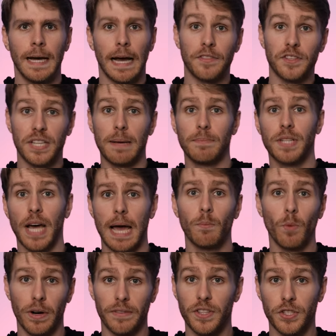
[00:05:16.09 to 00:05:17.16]
At the same
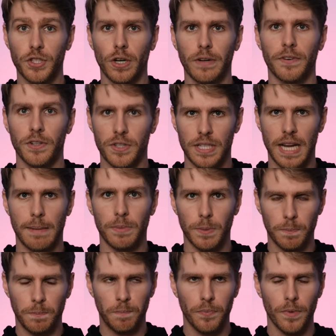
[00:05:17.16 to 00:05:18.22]
time, one of the servers named
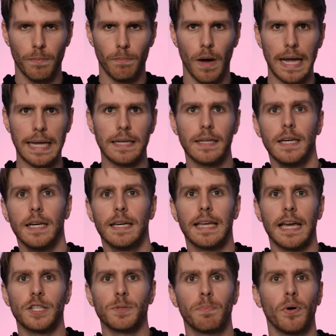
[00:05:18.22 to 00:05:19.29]
Mike
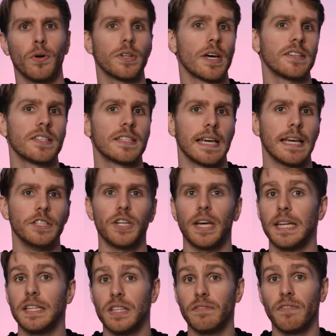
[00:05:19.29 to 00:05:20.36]
gets pulled on stage
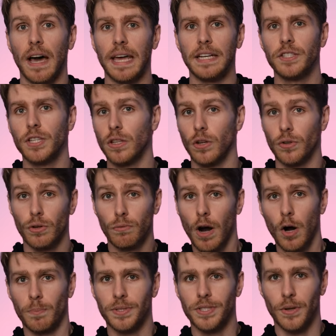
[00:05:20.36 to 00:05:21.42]
and is invited to learn the
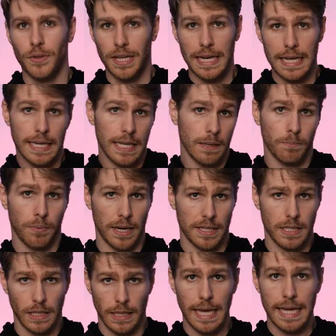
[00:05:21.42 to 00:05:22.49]
ropes so that he can
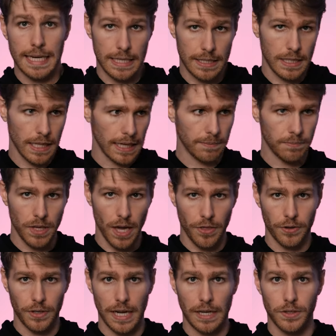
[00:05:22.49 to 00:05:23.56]
impress the ladies like the
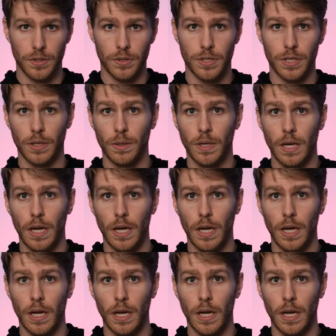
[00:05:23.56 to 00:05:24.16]
other dancers do.